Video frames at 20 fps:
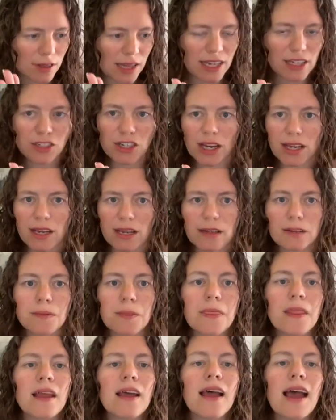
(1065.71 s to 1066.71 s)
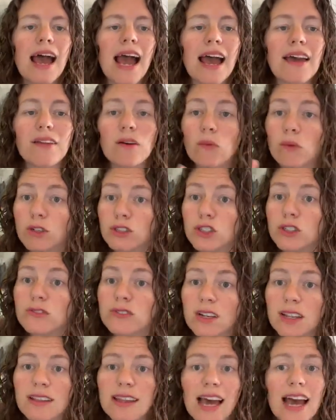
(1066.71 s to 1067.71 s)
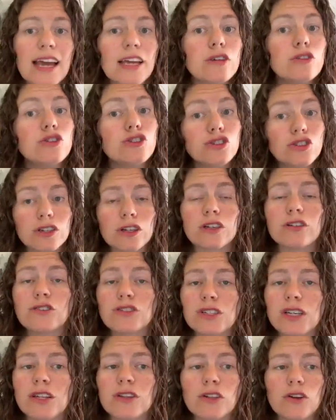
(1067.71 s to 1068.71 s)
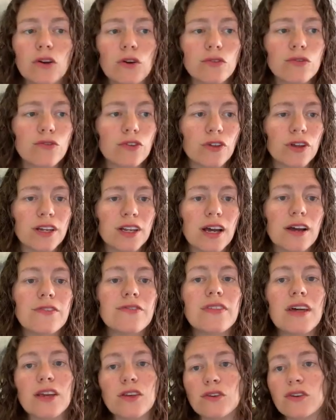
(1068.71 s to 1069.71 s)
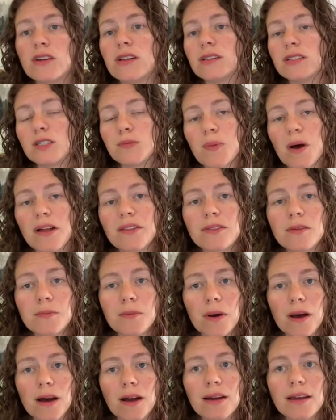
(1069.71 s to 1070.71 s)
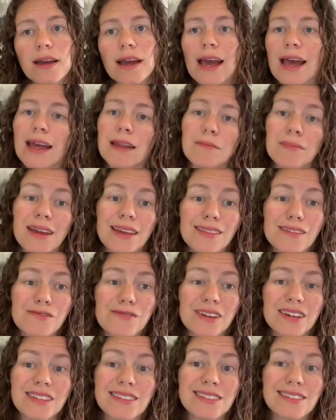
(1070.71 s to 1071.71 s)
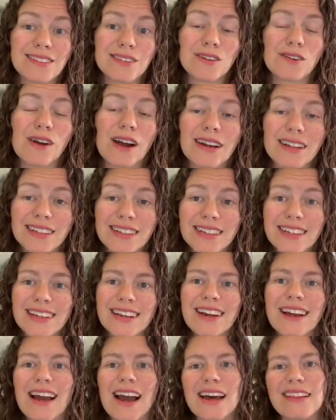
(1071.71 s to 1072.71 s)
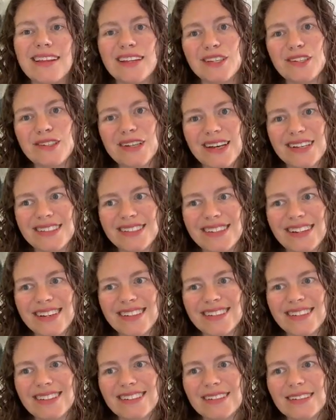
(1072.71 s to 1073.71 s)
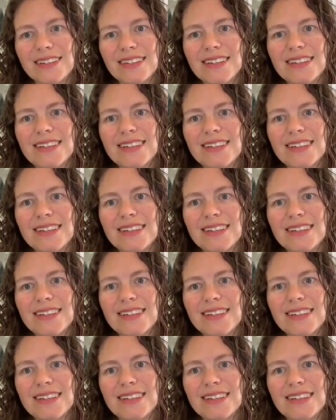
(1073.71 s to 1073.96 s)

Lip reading: then check it. And then once you've done that, you should understand the code fully enough that you can spot the bug and make the fix correctly, and then you test it.